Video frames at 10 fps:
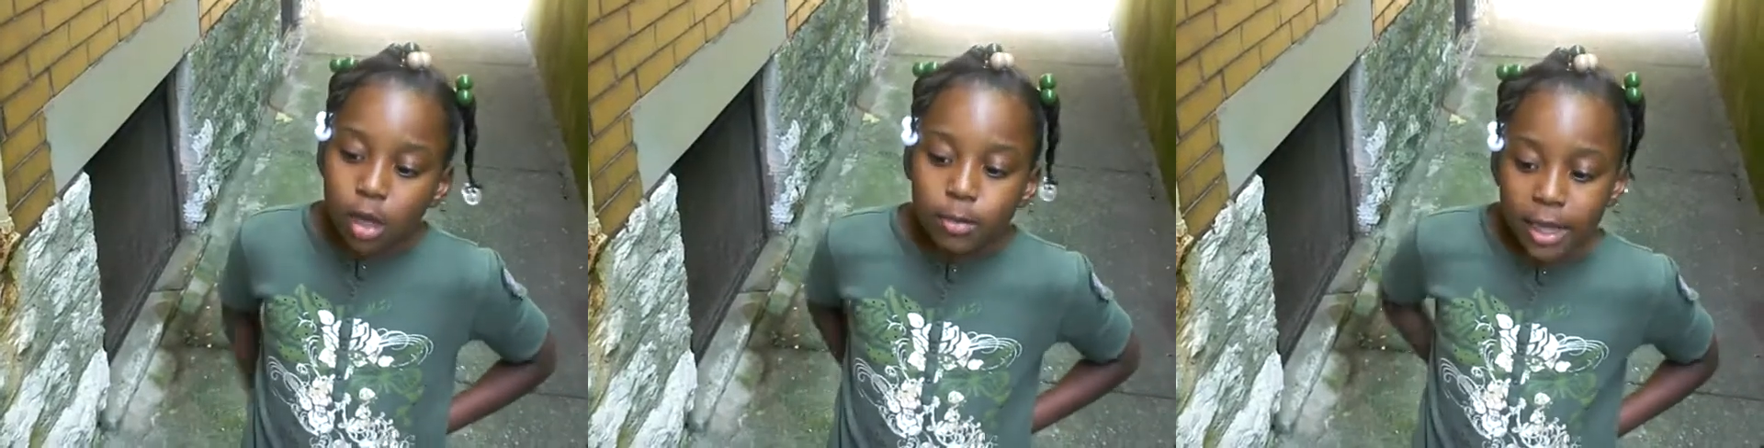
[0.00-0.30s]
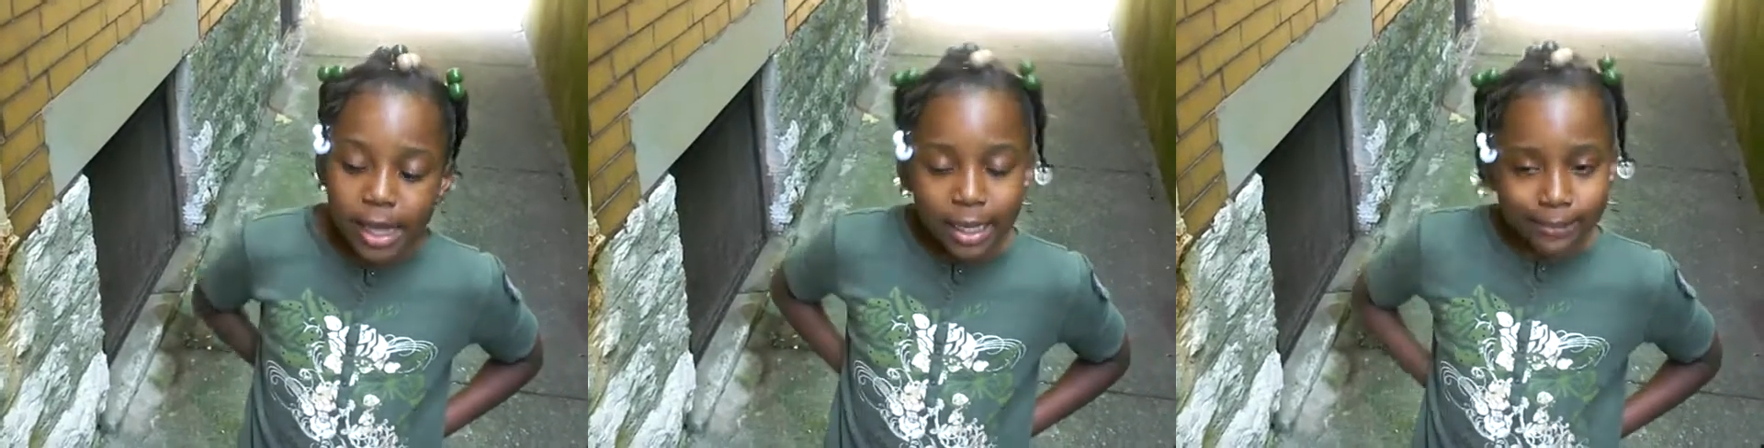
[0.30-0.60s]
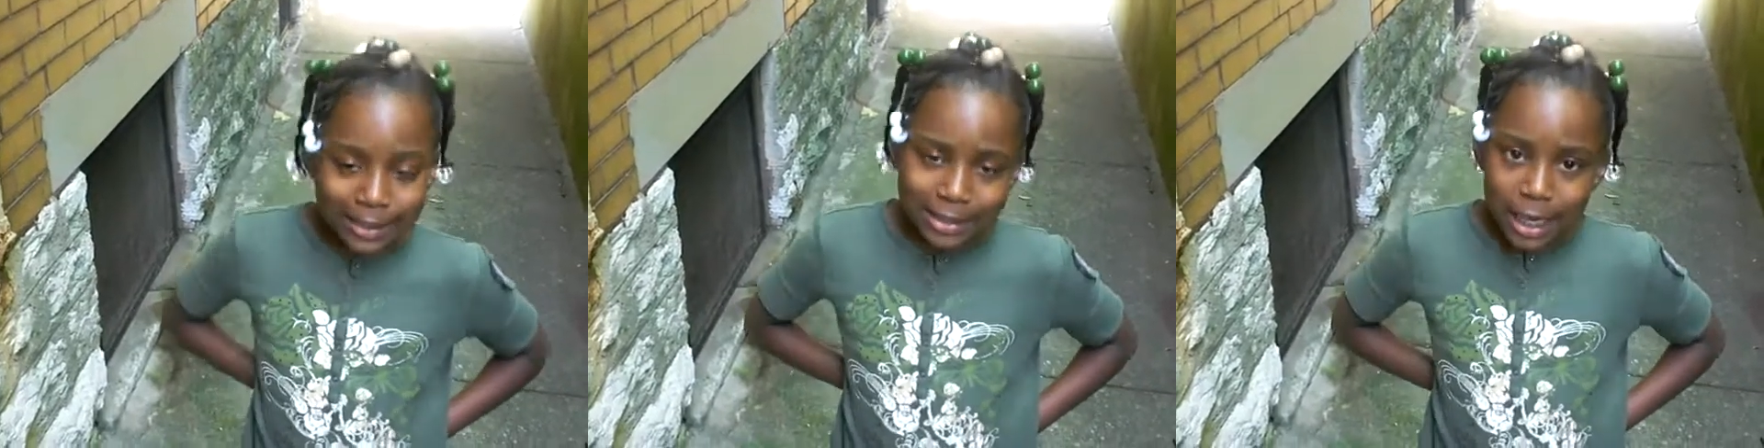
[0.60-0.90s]
But here
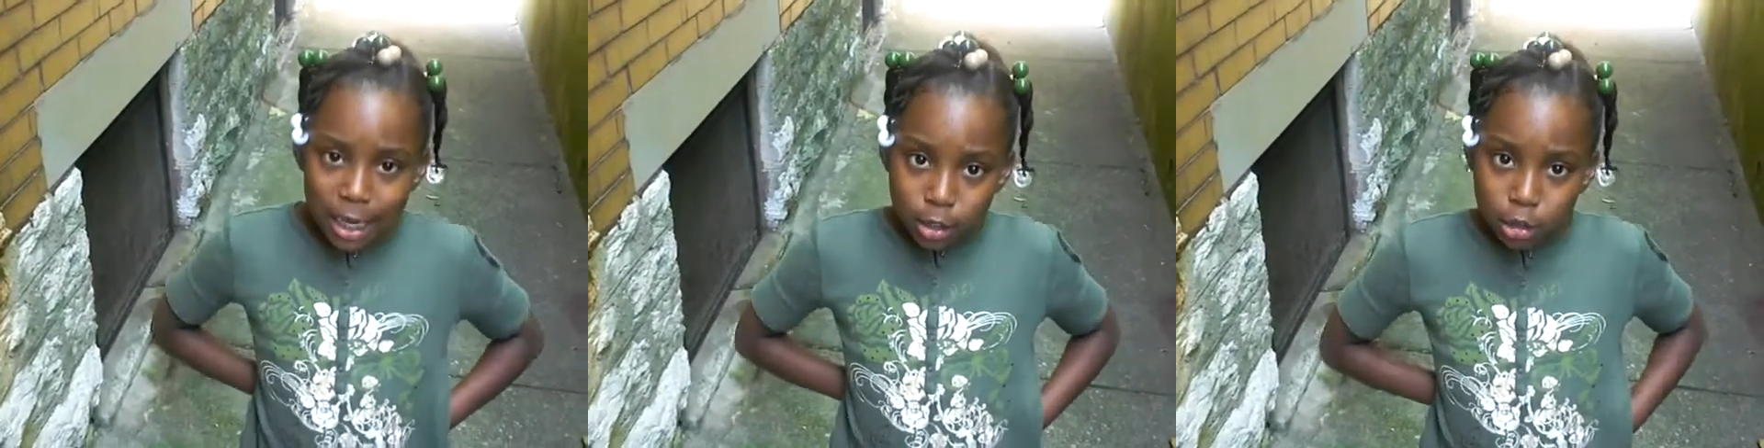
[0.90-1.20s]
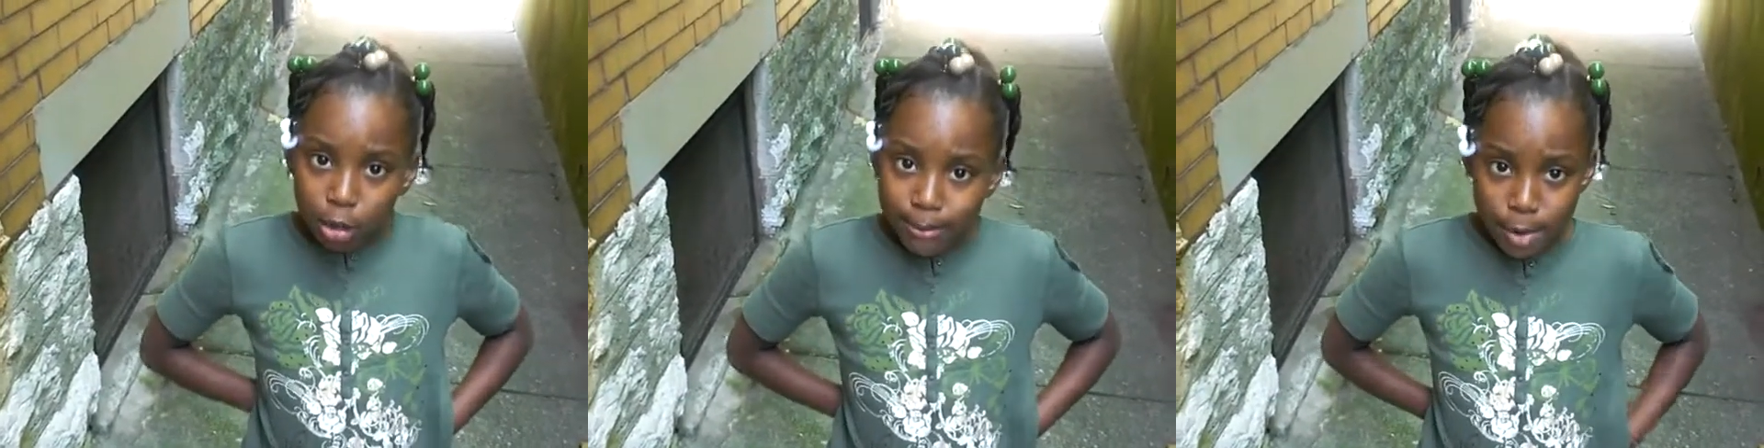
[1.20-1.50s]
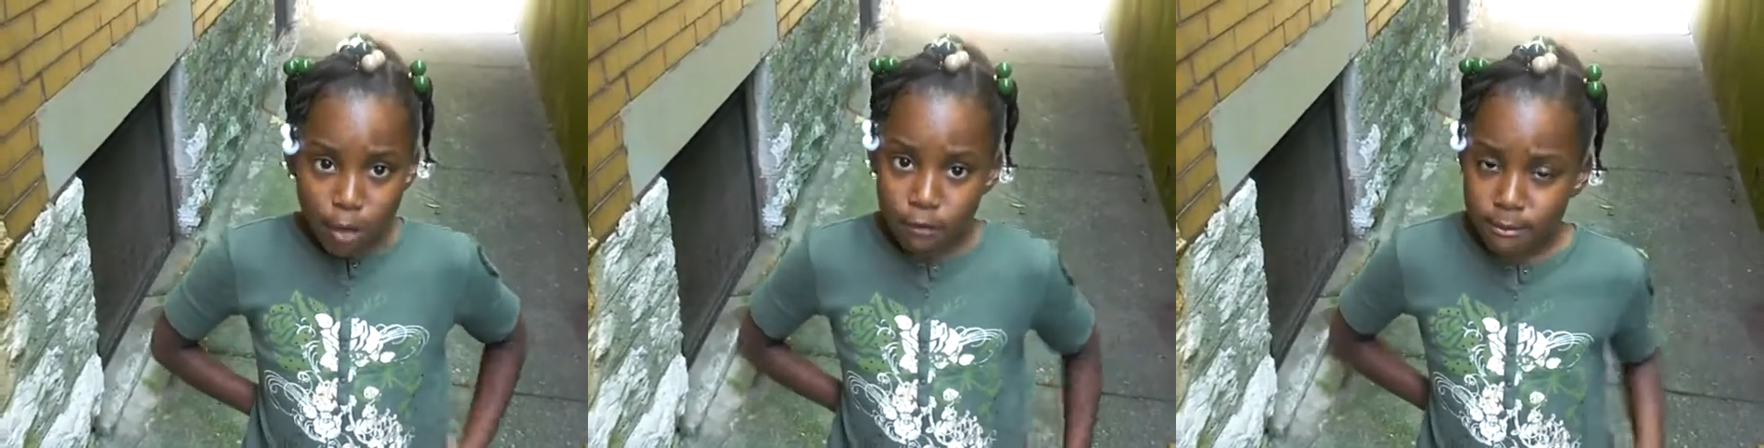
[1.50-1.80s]
my tent is gonna be
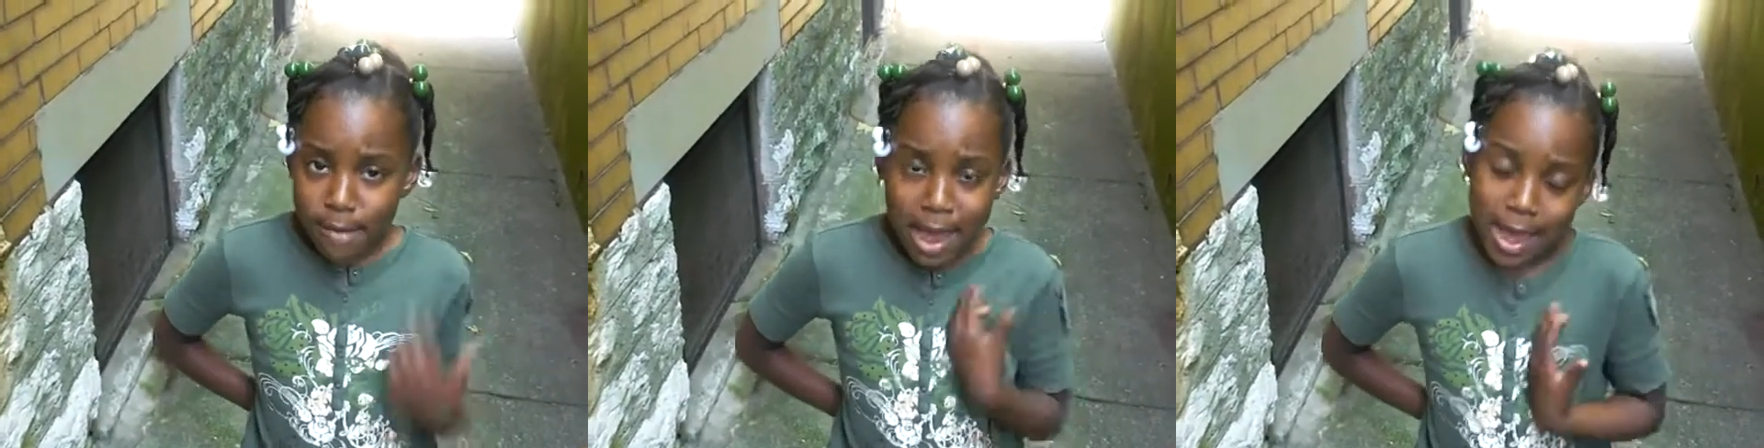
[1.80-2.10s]
over my